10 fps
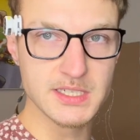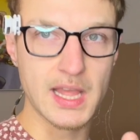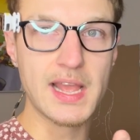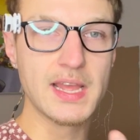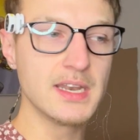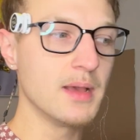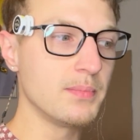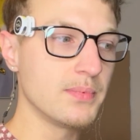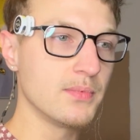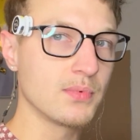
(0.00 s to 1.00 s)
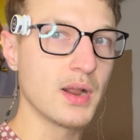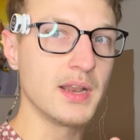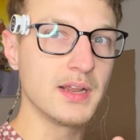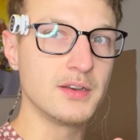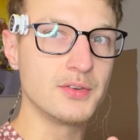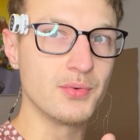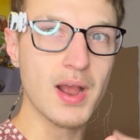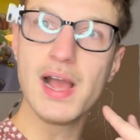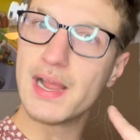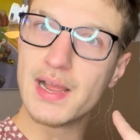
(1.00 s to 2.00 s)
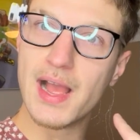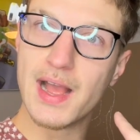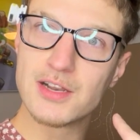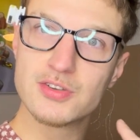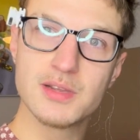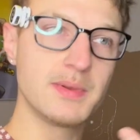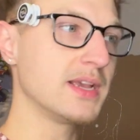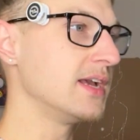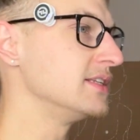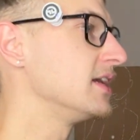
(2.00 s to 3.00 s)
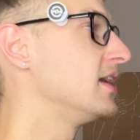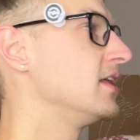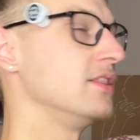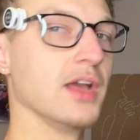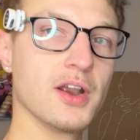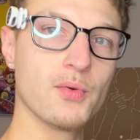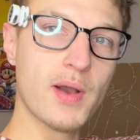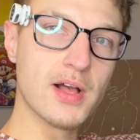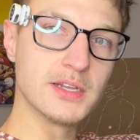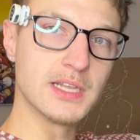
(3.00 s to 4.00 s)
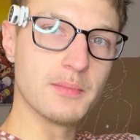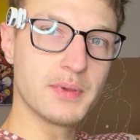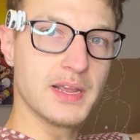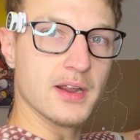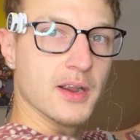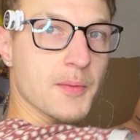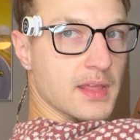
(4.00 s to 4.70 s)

They end up running dry, actually, because their well is up here.